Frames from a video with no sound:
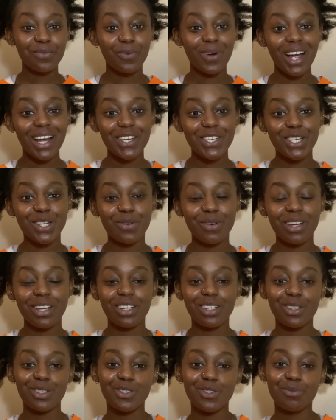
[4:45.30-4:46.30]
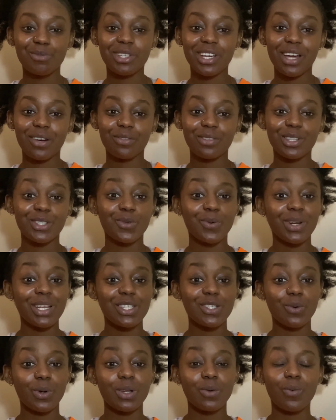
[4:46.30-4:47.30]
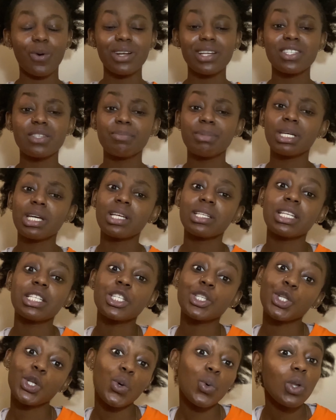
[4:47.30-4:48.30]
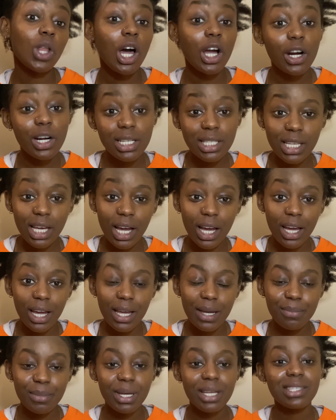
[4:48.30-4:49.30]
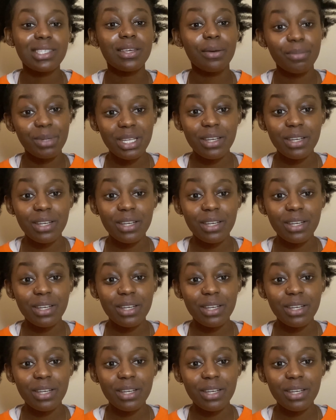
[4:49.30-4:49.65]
why you should create a YouTube channel in 2021 is because it's no longer time to be